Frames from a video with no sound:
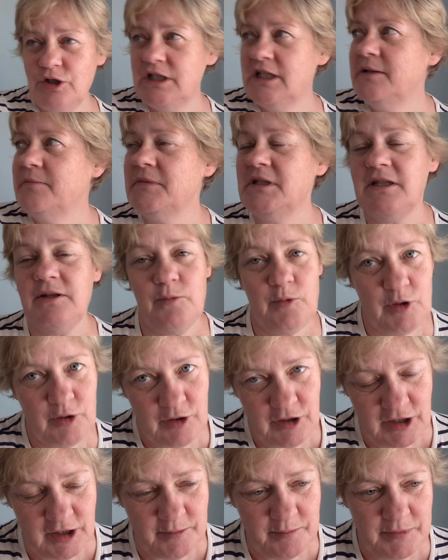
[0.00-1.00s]
teams in the
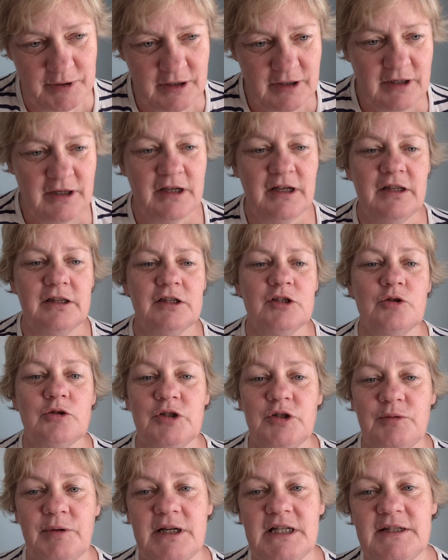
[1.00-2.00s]
World Cup. There's
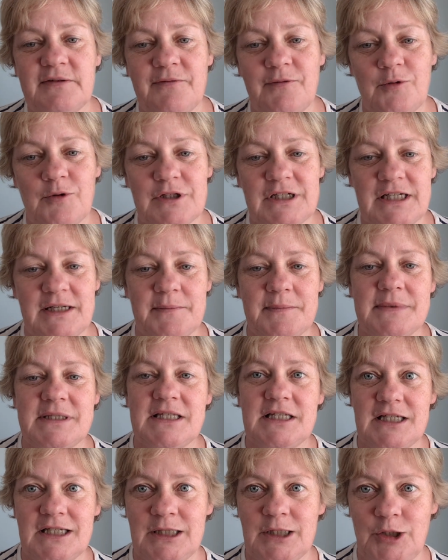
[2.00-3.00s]
only 24
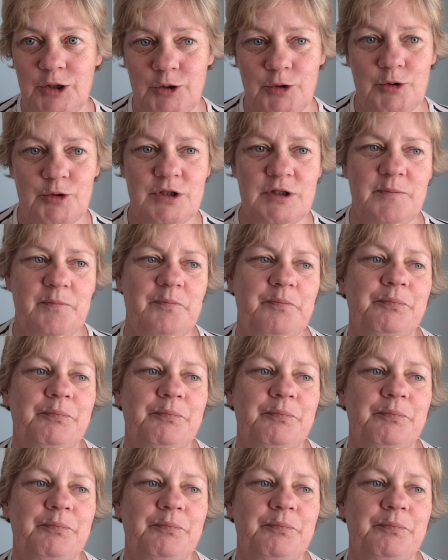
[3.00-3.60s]
teams in the Euros.